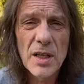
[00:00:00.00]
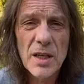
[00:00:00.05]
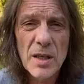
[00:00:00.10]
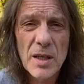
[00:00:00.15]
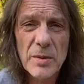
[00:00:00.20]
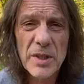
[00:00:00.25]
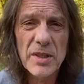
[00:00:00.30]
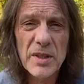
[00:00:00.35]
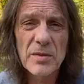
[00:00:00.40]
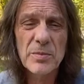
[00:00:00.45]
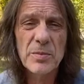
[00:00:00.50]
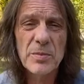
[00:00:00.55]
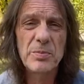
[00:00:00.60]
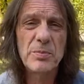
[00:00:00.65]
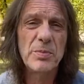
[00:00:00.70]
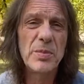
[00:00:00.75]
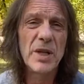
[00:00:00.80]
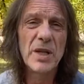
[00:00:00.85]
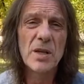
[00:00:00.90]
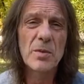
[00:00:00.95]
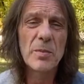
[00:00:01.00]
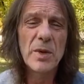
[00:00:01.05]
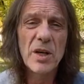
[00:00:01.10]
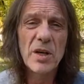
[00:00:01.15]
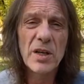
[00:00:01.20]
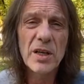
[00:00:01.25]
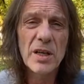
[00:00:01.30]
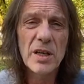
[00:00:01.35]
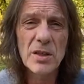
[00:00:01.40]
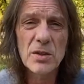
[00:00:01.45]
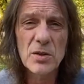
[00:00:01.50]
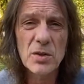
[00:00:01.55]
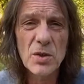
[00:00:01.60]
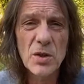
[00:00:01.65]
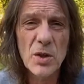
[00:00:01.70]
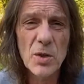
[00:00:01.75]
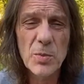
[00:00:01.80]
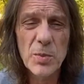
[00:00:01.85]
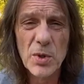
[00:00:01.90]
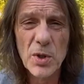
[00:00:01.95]
I mean, in America, to
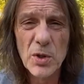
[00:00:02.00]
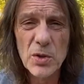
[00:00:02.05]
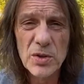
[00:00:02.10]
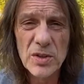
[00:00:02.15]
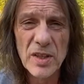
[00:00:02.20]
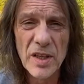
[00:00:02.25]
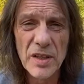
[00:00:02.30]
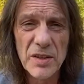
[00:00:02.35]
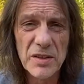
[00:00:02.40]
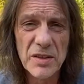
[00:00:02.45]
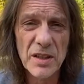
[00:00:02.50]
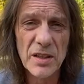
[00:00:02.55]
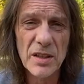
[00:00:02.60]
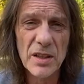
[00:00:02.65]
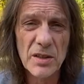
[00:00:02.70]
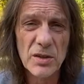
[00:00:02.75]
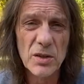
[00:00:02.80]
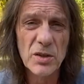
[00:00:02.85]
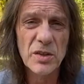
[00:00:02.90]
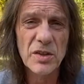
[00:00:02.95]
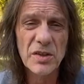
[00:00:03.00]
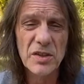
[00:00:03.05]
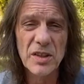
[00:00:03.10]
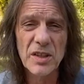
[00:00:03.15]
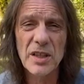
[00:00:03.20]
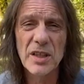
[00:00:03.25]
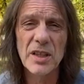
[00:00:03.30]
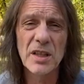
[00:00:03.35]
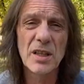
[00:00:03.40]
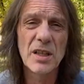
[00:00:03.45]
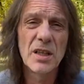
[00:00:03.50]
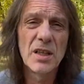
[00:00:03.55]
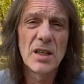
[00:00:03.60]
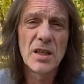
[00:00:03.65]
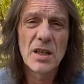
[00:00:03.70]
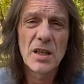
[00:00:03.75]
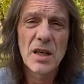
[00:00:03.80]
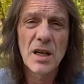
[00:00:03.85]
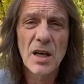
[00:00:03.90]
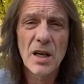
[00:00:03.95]
go protest and you're sitting
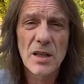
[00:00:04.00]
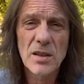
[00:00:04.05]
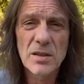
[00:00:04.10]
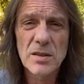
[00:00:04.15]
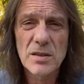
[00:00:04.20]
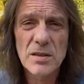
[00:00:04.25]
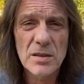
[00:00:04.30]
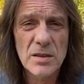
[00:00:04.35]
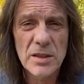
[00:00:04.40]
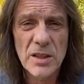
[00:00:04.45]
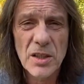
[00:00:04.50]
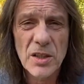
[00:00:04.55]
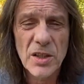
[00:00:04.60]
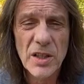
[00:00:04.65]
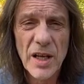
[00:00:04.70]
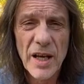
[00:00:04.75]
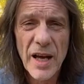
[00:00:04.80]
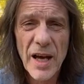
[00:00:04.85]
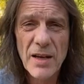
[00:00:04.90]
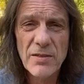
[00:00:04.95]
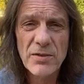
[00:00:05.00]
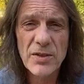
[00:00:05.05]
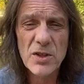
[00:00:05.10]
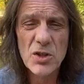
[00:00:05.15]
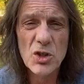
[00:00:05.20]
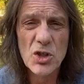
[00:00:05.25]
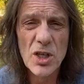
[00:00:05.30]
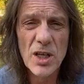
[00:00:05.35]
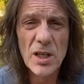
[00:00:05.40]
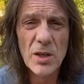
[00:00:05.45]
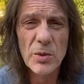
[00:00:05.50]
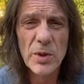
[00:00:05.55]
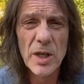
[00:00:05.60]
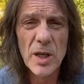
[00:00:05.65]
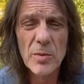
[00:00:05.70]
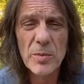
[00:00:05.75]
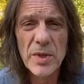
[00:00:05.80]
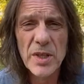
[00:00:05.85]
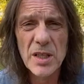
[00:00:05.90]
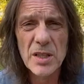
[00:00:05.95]
a year and a half in jail
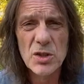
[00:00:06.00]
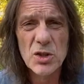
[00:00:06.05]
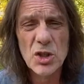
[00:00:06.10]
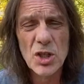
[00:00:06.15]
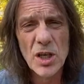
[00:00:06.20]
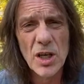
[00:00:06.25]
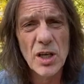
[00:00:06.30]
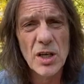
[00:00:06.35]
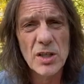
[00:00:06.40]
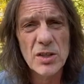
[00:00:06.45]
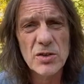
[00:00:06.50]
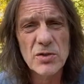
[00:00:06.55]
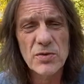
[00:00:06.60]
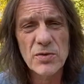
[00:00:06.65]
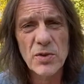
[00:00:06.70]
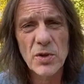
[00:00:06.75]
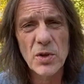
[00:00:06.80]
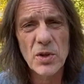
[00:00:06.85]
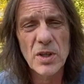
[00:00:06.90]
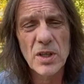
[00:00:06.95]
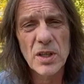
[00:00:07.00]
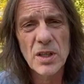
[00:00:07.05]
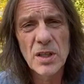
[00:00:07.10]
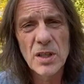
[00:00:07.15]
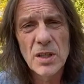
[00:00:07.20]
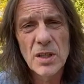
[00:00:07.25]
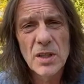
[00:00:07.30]
without being charged for